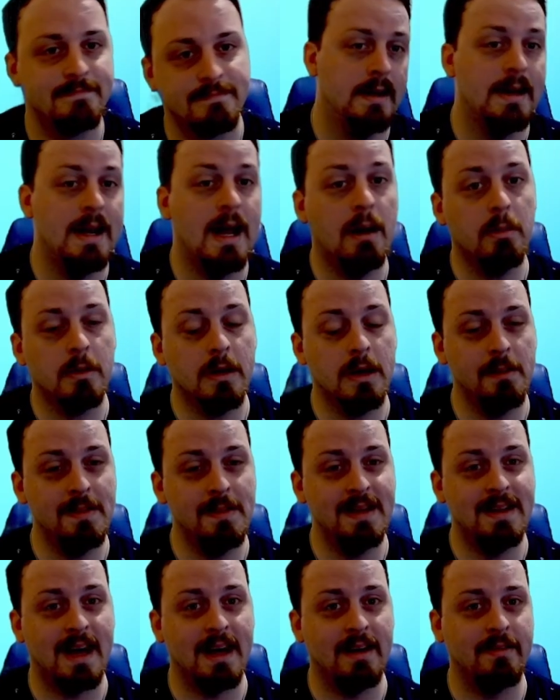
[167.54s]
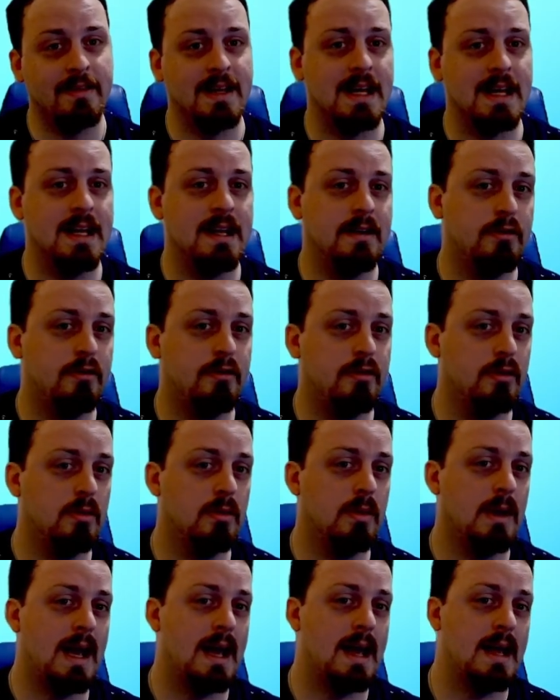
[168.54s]
Now we're going to be diving
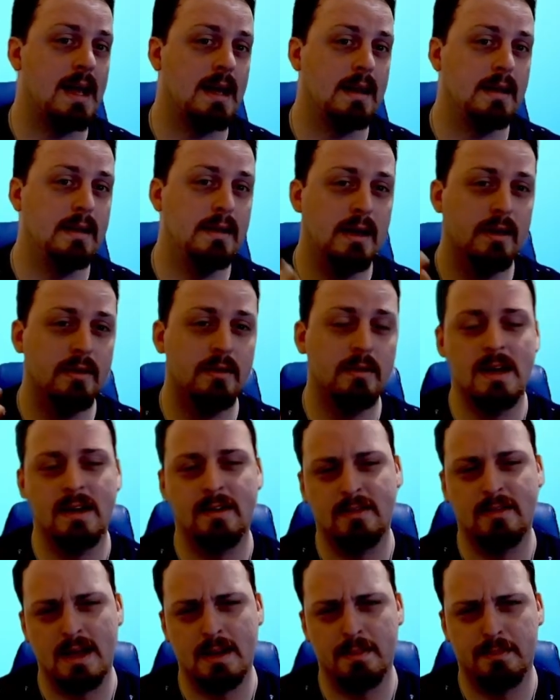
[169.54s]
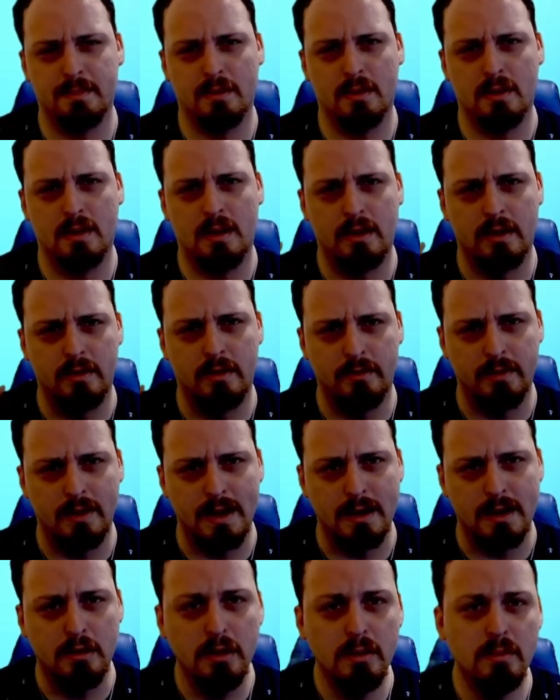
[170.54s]
into another example of
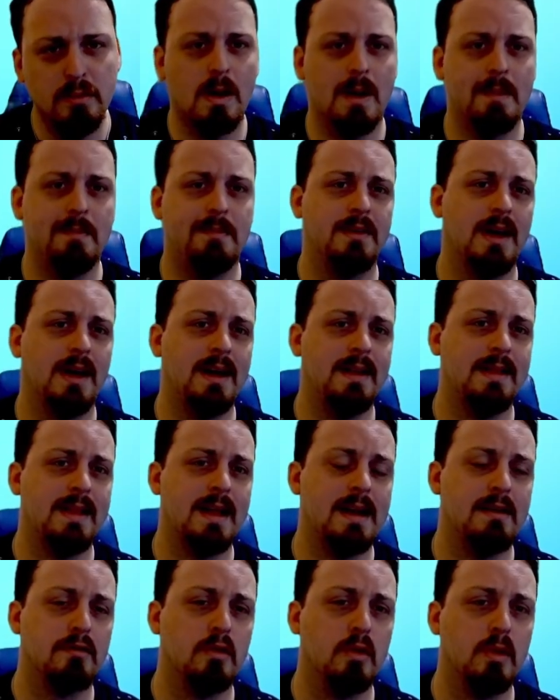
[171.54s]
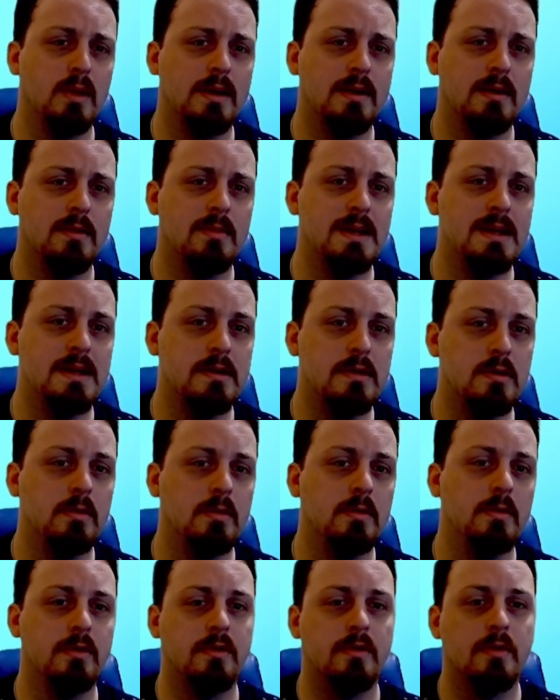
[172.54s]
a good website that is going to be
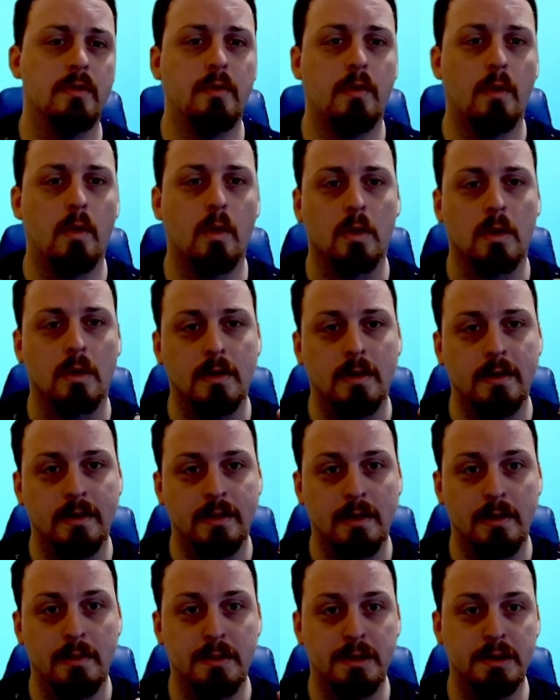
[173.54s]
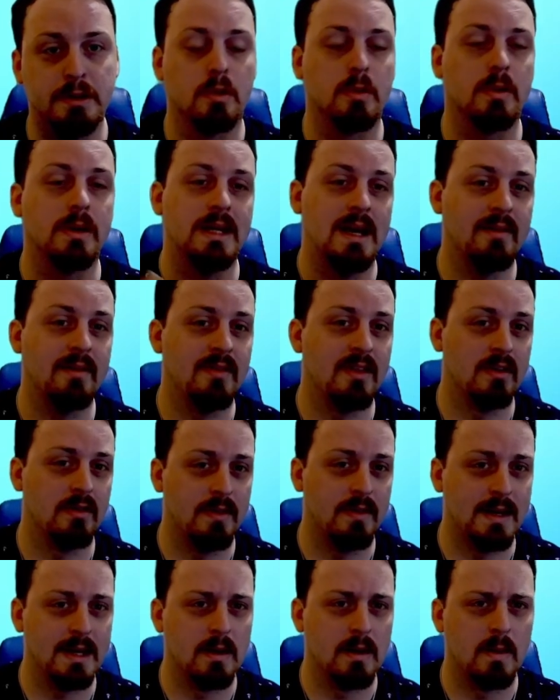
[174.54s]
used for the majority of this
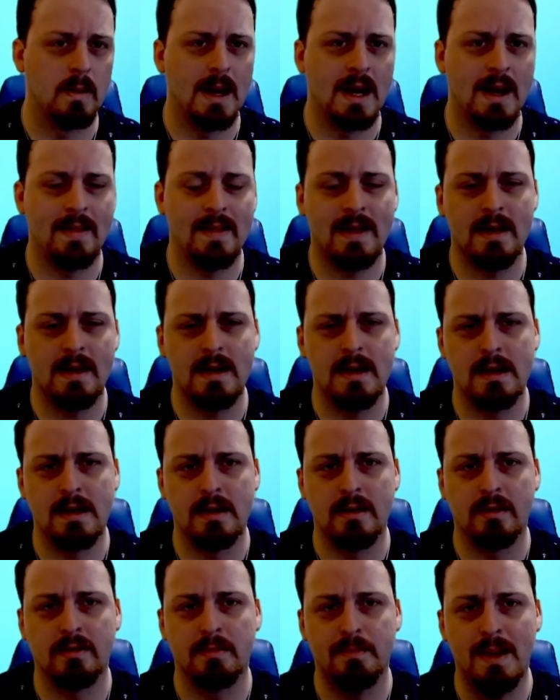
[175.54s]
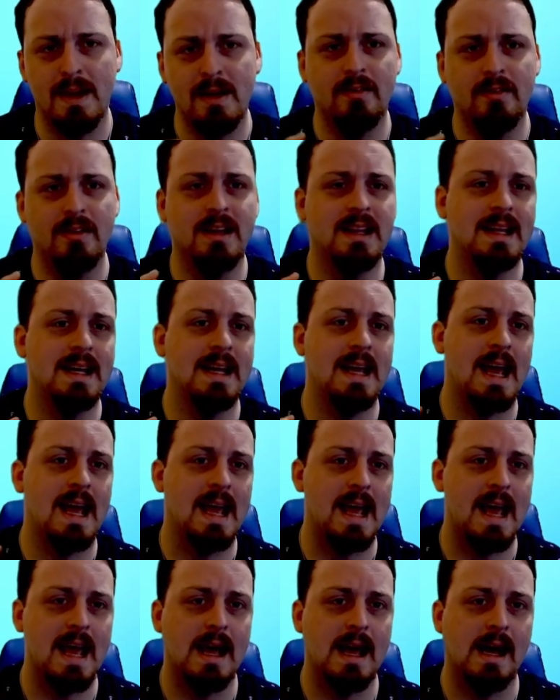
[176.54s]
video, and that is basically
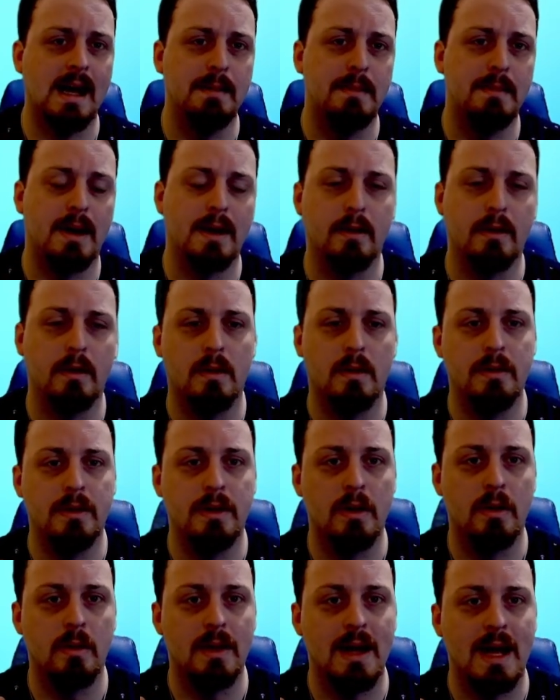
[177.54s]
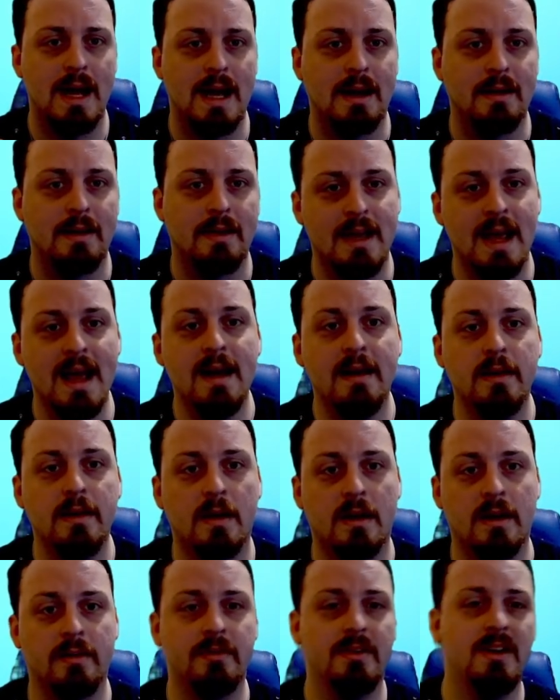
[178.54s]
a AI model known as
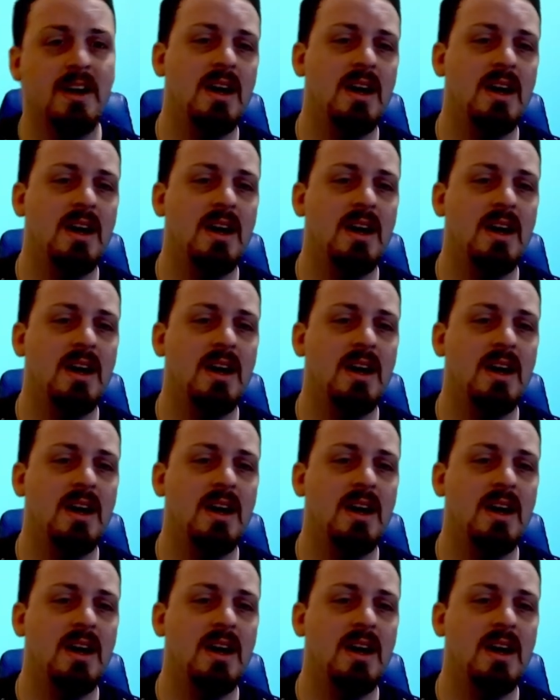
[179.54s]
Gandalf,